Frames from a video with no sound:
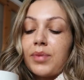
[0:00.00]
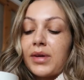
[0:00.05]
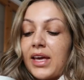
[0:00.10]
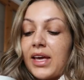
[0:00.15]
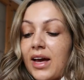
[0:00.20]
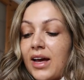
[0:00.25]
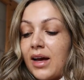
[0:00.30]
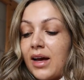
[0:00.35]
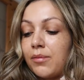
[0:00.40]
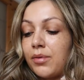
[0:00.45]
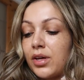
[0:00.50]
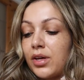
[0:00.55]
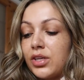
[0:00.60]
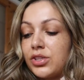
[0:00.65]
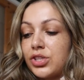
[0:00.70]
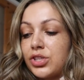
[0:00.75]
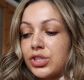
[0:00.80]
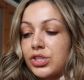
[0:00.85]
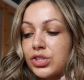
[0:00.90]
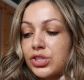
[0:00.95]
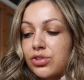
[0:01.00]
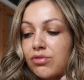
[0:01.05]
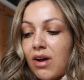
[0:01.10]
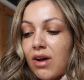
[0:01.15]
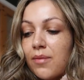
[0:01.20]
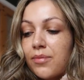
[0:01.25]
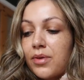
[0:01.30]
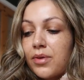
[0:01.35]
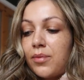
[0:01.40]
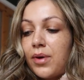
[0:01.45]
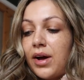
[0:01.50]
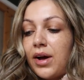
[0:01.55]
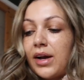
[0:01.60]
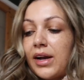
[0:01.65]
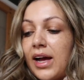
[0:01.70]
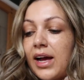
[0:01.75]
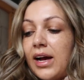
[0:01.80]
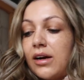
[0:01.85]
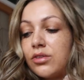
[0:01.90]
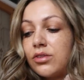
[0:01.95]
But yeah, I'm gonna just scrap the
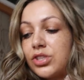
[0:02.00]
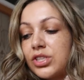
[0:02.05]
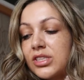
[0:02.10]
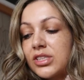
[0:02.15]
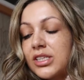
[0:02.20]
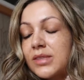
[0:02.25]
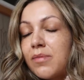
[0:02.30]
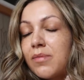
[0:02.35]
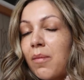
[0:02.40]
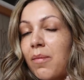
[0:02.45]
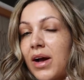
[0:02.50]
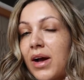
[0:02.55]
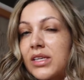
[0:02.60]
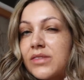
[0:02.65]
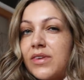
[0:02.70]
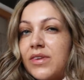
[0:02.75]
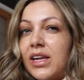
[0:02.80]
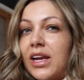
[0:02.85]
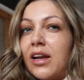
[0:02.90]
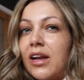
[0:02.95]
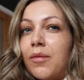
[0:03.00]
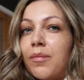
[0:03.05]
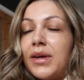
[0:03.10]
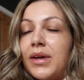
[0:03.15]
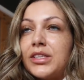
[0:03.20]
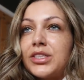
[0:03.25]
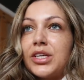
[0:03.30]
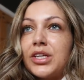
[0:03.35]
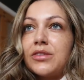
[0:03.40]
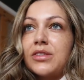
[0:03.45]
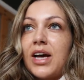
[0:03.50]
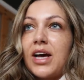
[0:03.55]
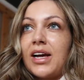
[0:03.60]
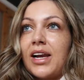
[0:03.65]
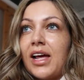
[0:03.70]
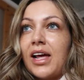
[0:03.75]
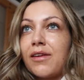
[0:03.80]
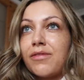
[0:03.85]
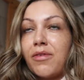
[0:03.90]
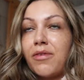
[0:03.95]
workout just because my back's feeling a bit too
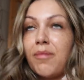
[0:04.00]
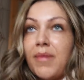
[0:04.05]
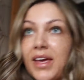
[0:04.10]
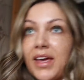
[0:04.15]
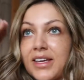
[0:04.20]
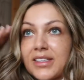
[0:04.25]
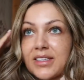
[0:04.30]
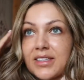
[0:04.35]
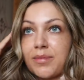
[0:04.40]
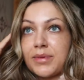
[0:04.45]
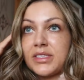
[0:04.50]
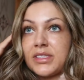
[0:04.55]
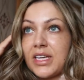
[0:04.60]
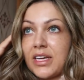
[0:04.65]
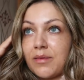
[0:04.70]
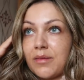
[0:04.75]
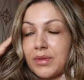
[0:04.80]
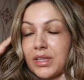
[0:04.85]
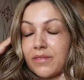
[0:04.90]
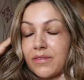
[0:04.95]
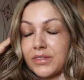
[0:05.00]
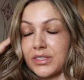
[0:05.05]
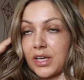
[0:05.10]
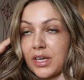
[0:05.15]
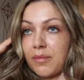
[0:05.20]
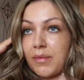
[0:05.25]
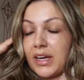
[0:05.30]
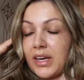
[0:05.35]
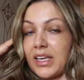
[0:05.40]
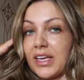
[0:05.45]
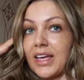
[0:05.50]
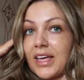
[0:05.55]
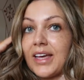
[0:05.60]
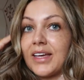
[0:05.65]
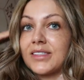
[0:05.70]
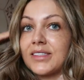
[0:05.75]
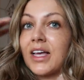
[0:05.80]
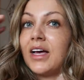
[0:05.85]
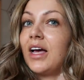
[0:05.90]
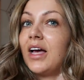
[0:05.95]
tight. Like for me, because I've been dealing with it for so many
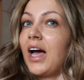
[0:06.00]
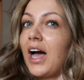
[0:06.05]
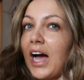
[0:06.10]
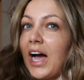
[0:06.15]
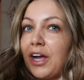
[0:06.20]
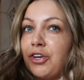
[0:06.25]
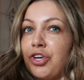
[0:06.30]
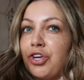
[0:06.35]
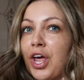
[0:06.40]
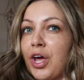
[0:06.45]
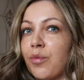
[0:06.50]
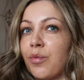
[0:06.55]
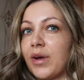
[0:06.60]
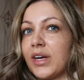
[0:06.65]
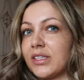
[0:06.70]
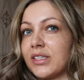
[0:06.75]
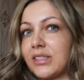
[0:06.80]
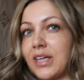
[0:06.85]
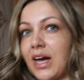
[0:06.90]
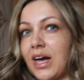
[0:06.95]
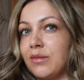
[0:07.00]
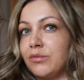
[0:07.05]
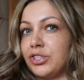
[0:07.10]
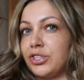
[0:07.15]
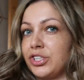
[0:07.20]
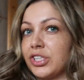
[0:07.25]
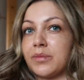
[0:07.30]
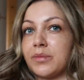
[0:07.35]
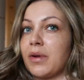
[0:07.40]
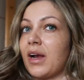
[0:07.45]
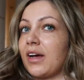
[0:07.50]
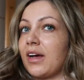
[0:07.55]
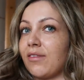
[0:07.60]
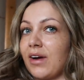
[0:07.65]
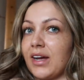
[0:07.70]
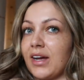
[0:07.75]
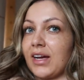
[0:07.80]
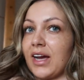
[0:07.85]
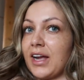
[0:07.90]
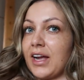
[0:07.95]
years, I know when it's time to just be like,
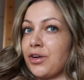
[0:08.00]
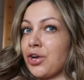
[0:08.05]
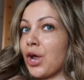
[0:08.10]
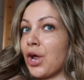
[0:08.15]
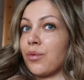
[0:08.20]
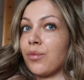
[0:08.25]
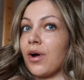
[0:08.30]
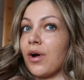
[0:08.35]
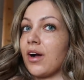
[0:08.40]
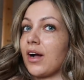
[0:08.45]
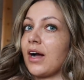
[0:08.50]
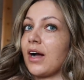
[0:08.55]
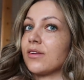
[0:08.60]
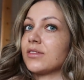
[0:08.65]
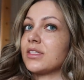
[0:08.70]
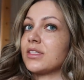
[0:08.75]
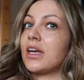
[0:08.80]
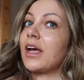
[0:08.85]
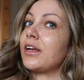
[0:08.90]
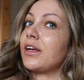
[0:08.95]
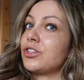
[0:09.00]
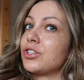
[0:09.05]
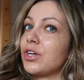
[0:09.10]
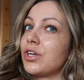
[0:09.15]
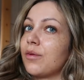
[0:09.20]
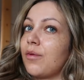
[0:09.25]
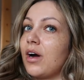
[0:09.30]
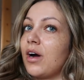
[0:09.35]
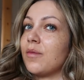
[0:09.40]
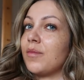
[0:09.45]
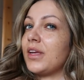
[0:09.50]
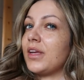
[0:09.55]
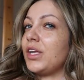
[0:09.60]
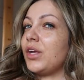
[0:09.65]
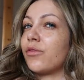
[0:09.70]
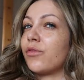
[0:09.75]
right, okay, no workout today. Do you know what I mean?